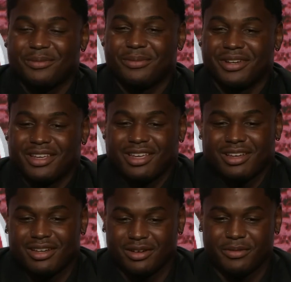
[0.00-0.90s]
But
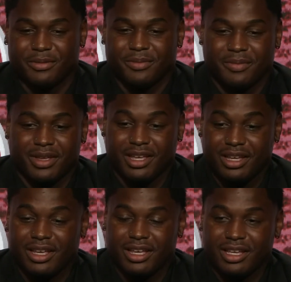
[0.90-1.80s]
um,
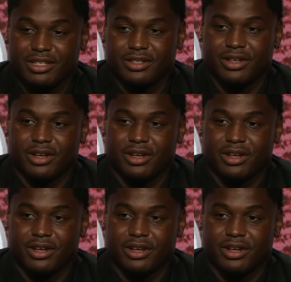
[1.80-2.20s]
he, he's